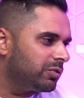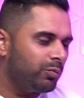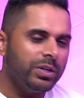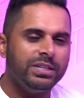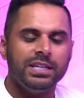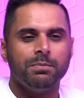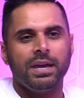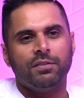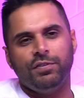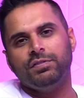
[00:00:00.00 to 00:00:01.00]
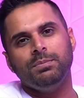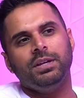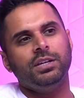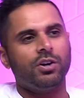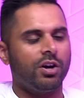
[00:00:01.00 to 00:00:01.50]
we need to make $50
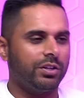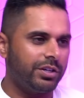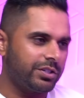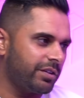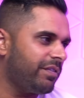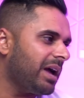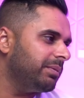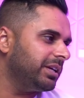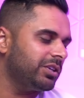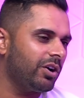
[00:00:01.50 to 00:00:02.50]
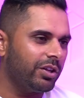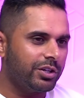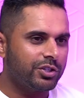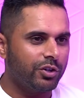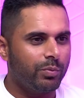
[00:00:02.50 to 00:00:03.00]
million or $5 million
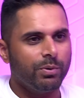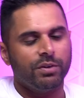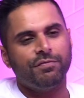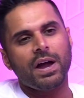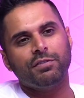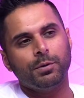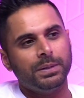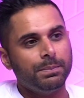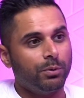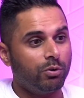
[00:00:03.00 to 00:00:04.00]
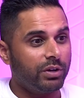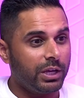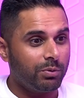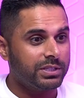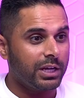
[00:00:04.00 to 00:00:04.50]
or we want 500 people.
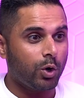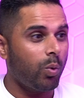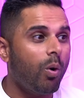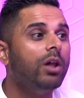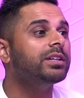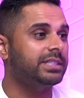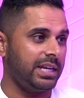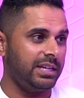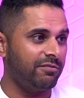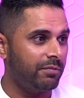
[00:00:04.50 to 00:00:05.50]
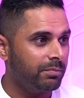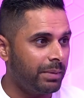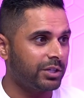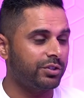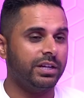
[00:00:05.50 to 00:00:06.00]
It was a qualitative
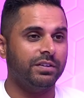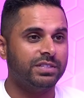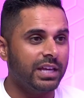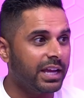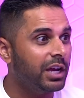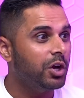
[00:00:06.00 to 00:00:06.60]
metric of saying,